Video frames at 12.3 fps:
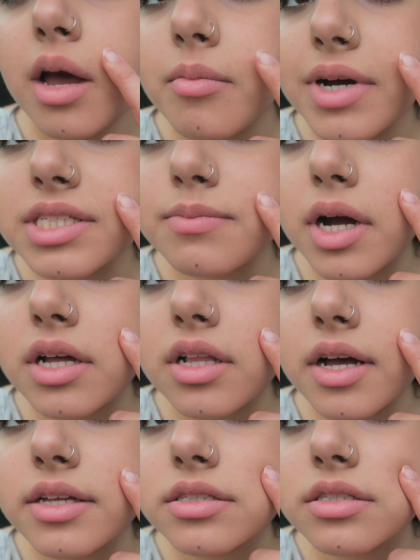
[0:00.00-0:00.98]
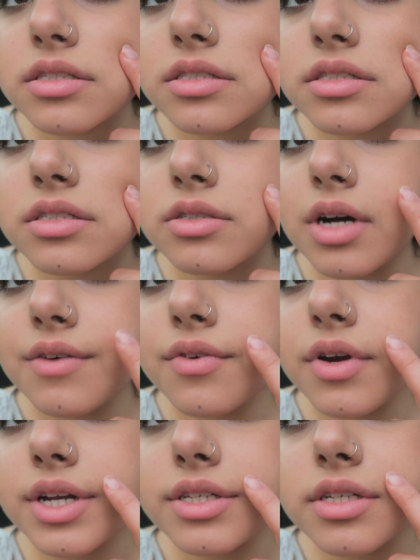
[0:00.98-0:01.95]
My smile lines still have
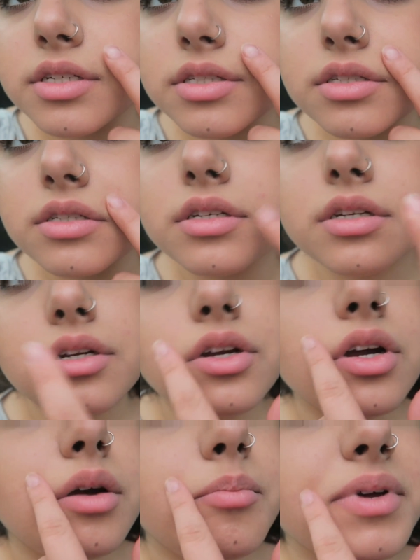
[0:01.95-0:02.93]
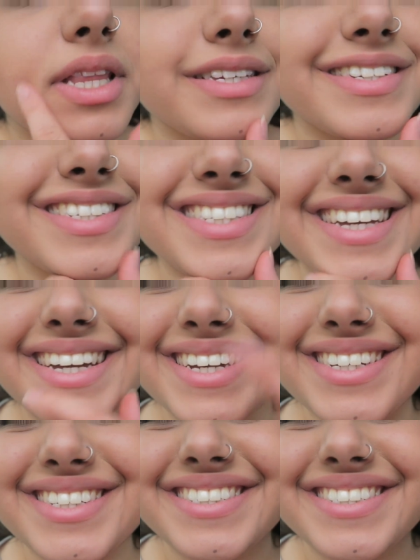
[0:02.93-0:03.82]
creases, but that's because, like,